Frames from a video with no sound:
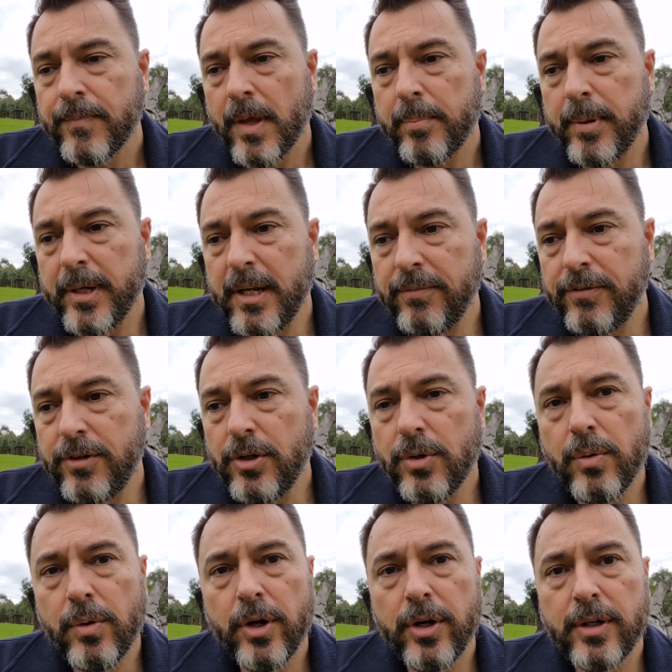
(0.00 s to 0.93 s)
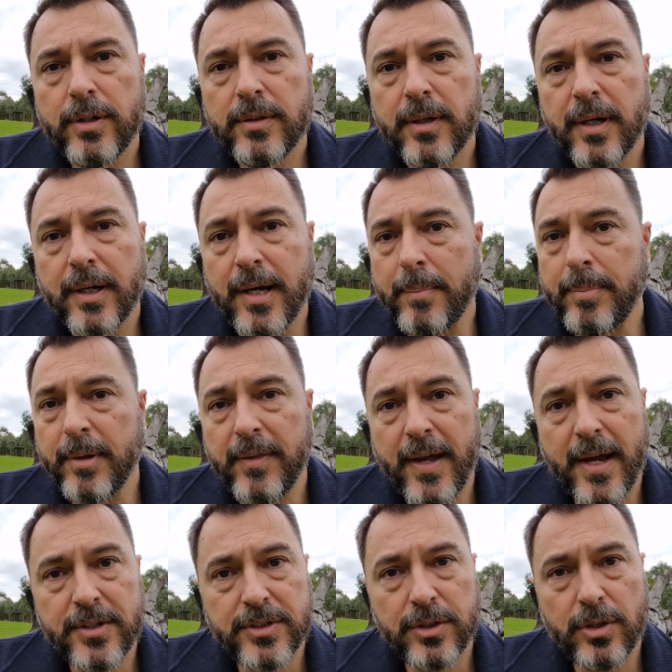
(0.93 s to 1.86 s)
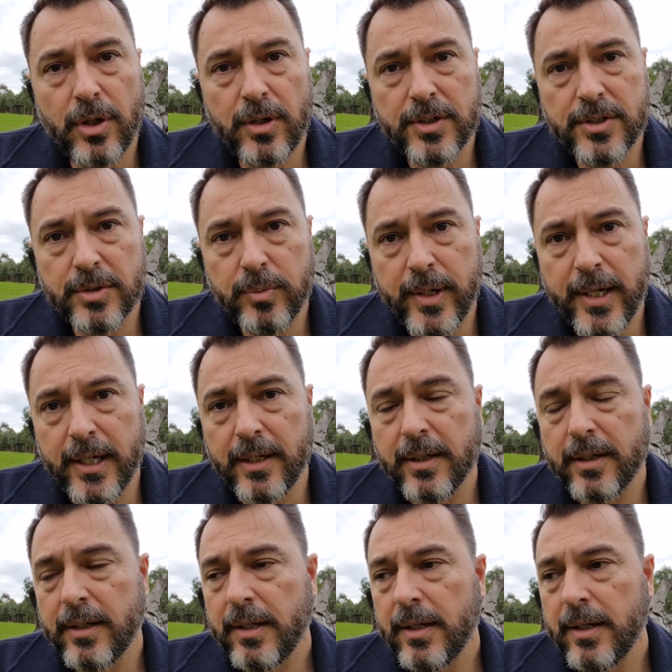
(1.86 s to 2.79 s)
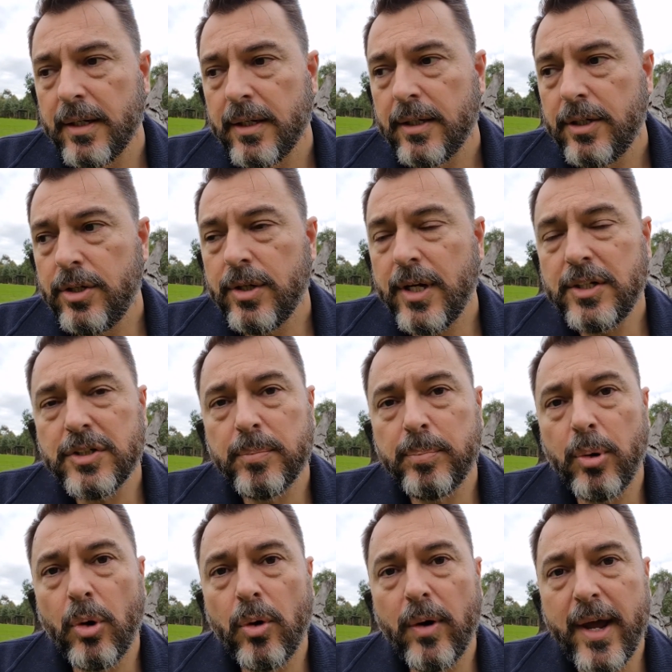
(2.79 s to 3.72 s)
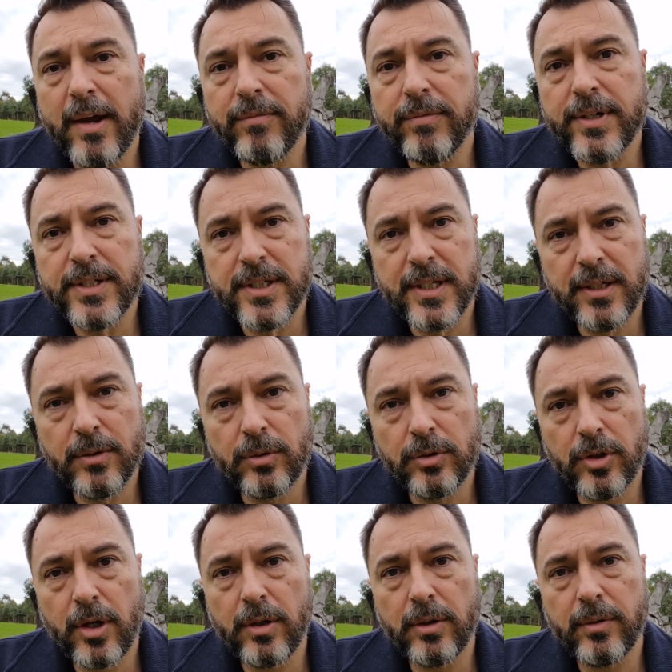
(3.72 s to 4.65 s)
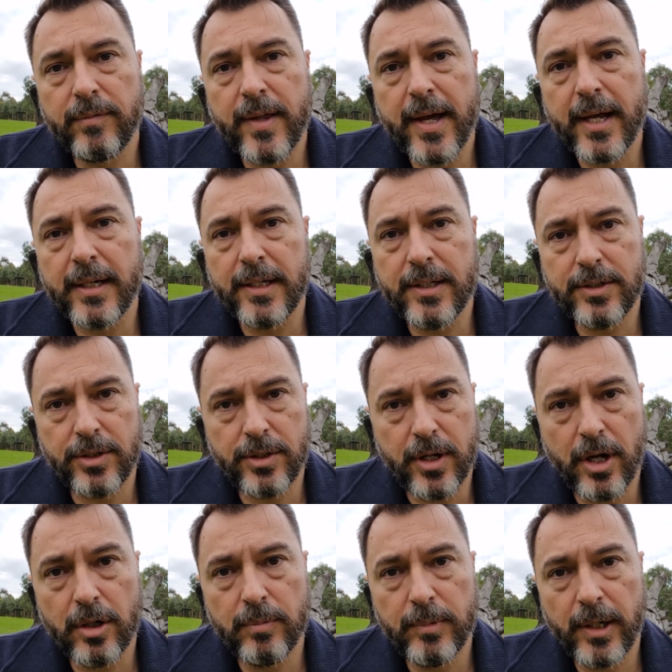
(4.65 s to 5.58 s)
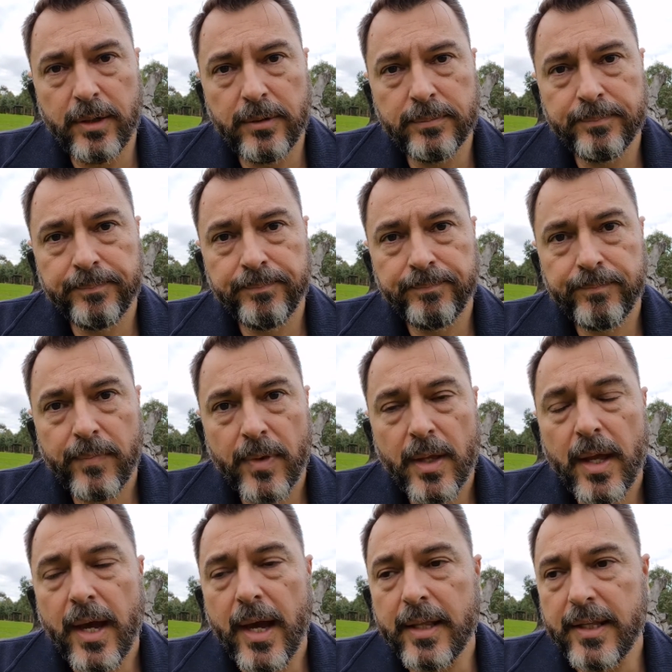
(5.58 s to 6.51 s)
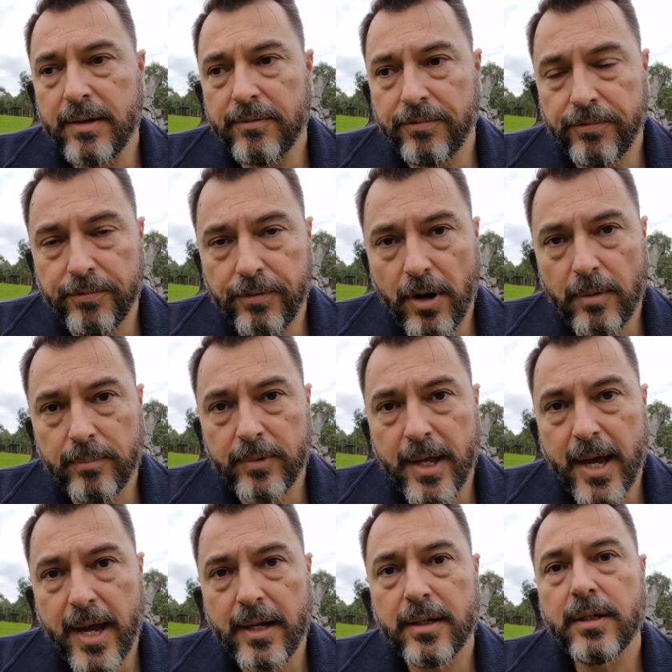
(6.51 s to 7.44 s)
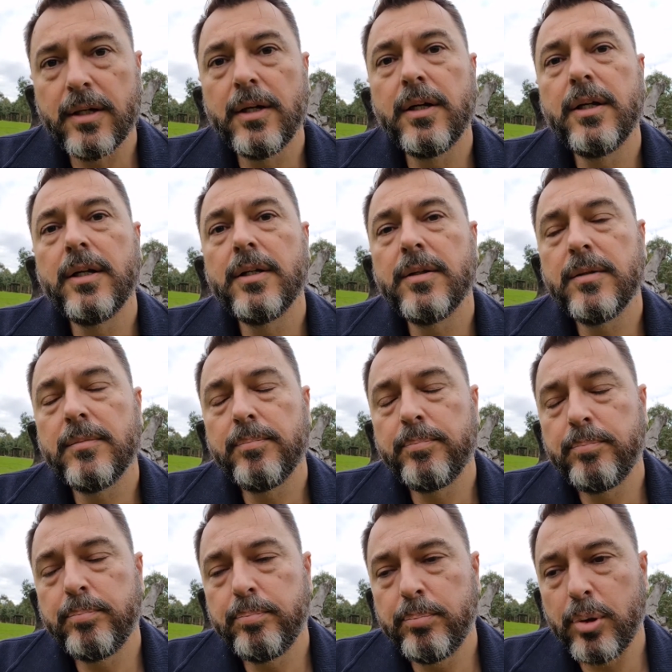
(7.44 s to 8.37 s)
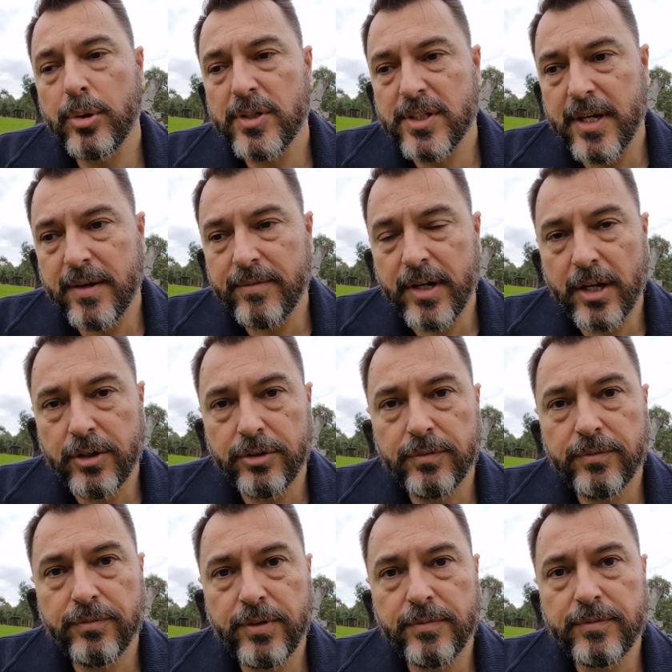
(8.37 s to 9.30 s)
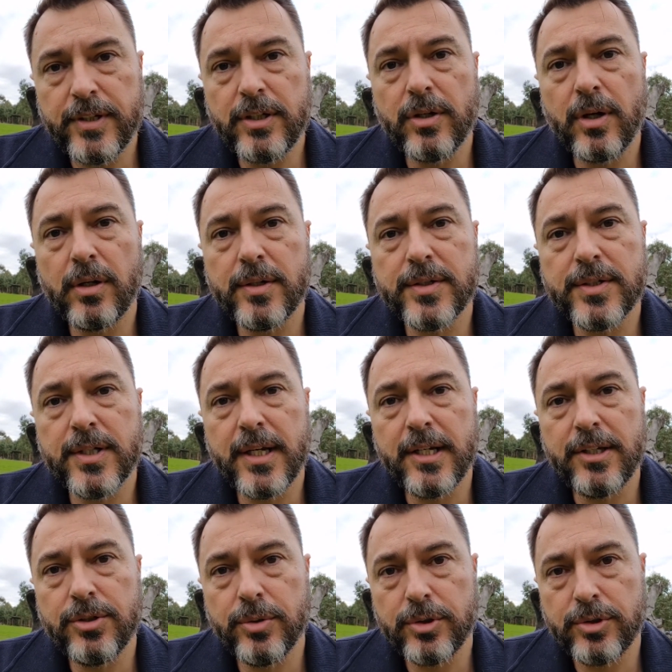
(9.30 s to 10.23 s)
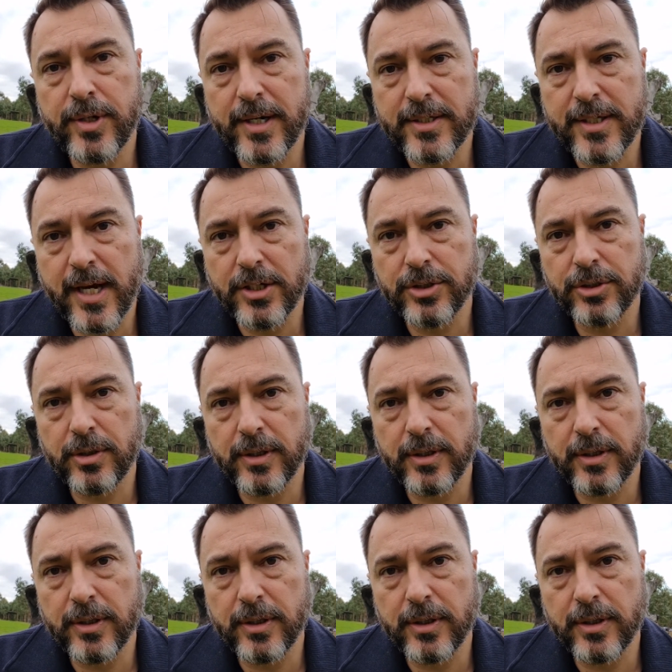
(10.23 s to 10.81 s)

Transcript: But if you earn a couple of $1,000s a week, you need to pour every single dollar of that into your home loan. And then from that, put $750 into a transactional